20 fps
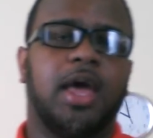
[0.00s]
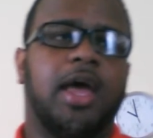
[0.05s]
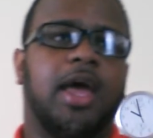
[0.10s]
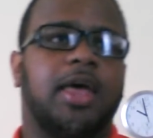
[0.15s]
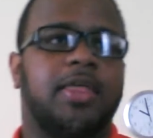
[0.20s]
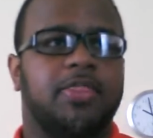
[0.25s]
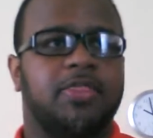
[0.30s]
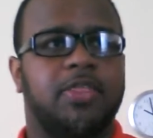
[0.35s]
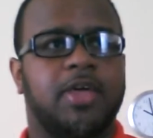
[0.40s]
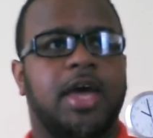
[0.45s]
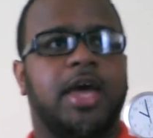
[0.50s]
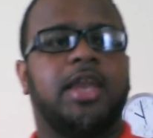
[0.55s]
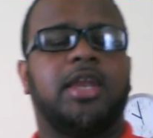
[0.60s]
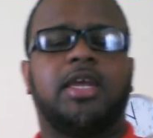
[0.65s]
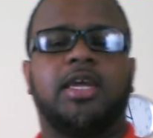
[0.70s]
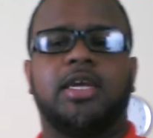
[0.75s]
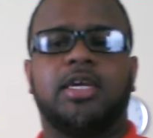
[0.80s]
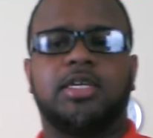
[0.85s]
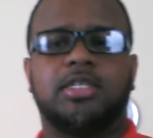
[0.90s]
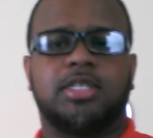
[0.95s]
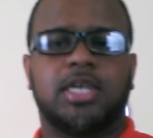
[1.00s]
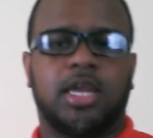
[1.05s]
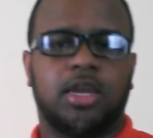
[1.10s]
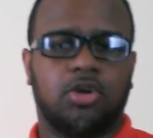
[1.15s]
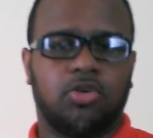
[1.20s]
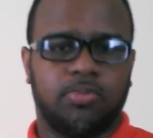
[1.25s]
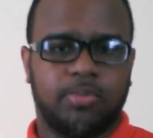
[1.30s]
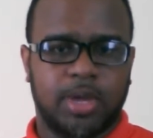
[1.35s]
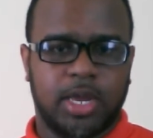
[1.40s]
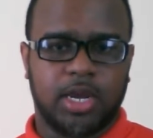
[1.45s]
And that is, I
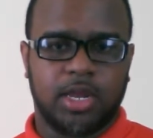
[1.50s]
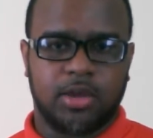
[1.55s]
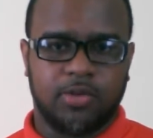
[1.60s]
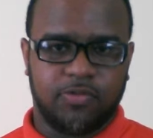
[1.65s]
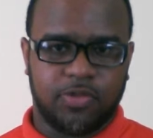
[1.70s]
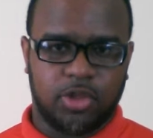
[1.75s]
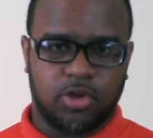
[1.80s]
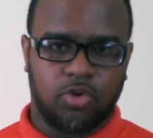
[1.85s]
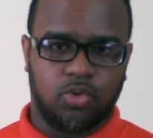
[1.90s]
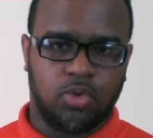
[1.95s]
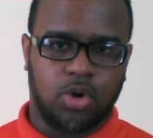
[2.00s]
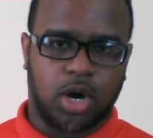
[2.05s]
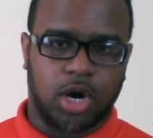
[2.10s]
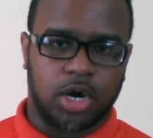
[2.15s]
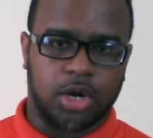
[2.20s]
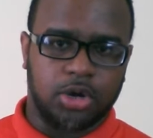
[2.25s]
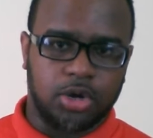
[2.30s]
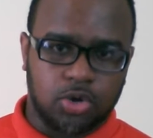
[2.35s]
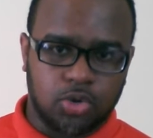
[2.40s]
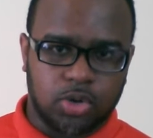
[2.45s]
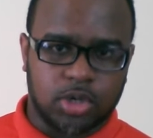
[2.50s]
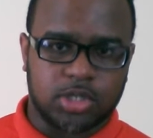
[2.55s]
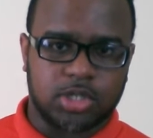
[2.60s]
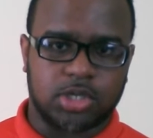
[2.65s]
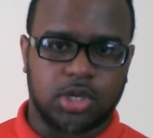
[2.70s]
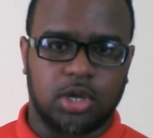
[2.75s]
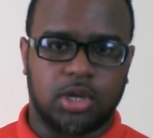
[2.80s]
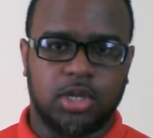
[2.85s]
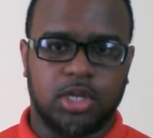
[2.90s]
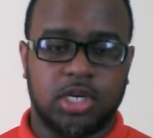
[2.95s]
know many of you are newer
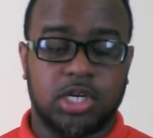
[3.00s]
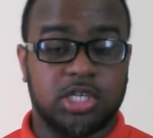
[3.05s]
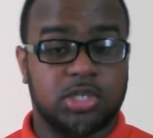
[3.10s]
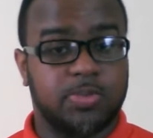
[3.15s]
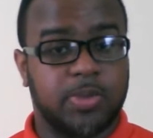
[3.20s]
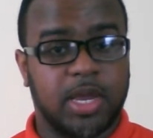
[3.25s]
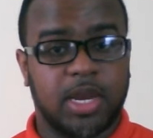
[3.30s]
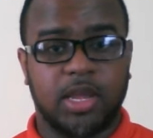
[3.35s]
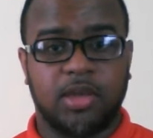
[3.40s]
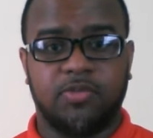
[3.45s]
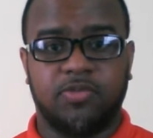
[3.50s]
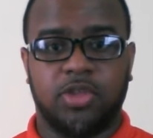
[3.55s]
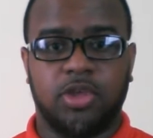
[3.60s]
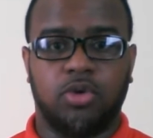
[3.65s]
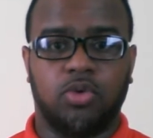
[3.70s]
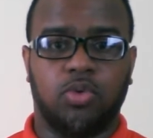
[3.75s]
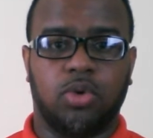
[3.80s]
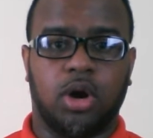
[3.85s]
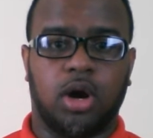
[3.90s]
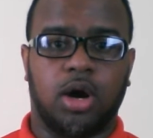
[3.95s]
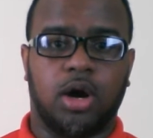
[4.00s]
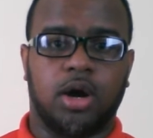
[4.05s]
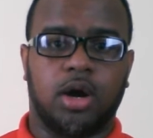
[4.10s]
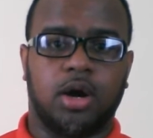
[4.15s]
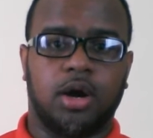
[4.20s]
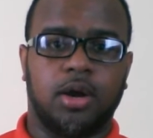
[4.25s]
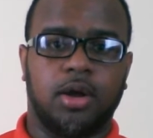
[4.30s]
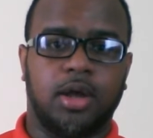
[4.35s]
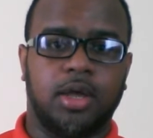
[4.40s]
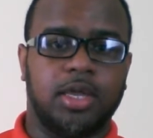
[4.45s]
song leaders, many of you
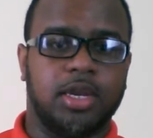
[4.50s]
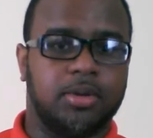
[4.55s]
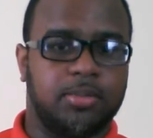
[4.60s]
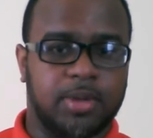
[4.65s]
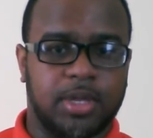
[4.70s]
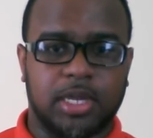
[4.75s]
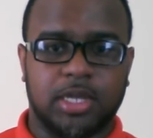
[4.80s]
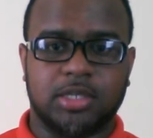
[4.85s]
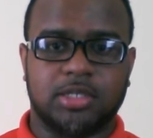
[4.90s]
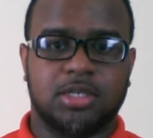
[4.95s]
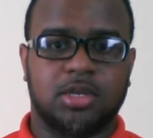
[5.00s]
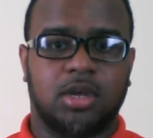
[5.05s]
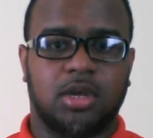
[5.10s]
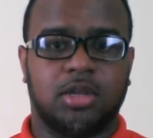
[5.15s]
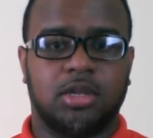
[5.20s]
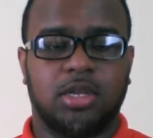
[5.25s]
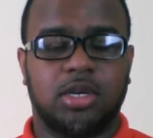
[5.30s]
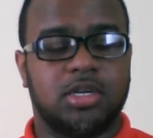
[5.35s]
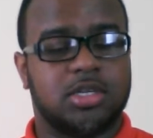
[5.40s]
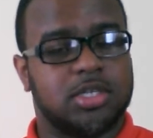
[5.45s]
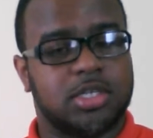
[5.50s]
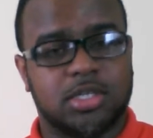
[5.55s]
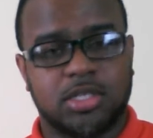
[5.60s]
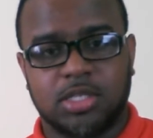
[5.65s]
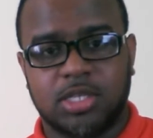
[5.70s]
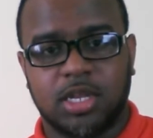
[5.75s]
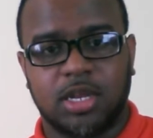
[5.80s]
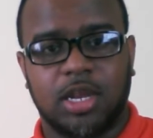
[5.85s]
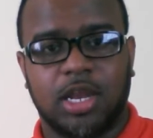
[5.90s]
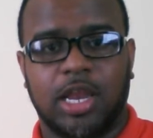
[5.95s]
are intermediate song leaders, and
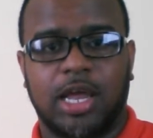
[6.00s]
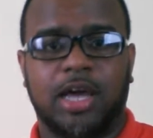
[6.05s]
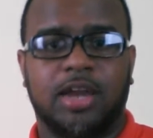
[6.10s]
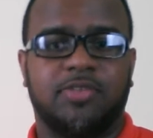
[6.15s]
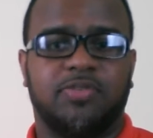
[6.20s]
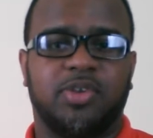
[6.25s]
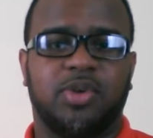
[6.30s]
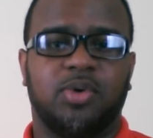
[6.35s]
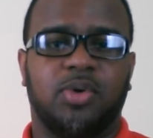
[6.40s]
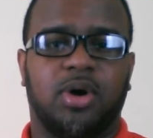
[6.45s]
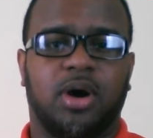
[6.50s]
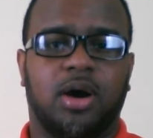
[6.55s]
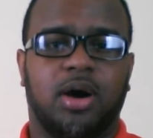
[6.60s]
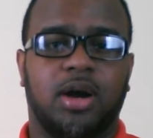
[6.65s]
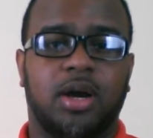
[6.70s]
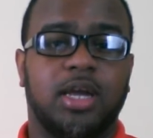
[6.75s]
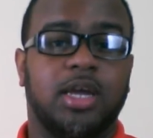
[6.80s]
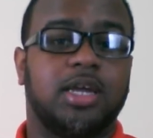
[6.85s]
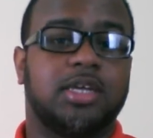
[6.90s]
still a lot of you are